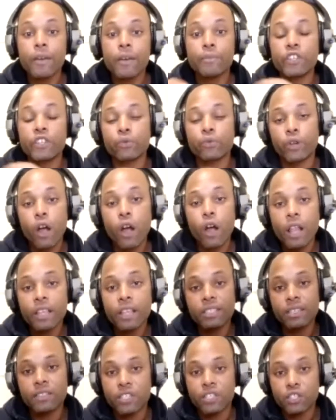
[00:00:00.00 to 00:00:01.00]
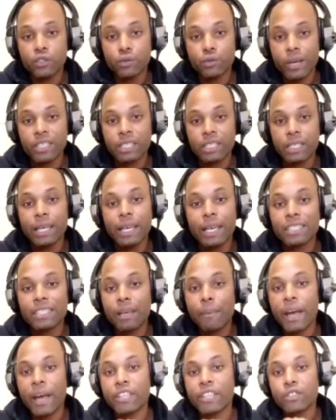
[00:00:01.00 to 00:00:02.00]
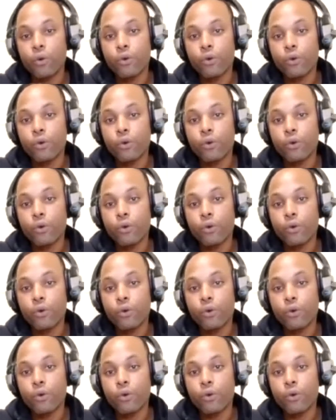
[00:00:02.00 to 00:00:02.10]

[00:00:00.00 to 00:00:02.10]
Because regardless of the situation, somebody's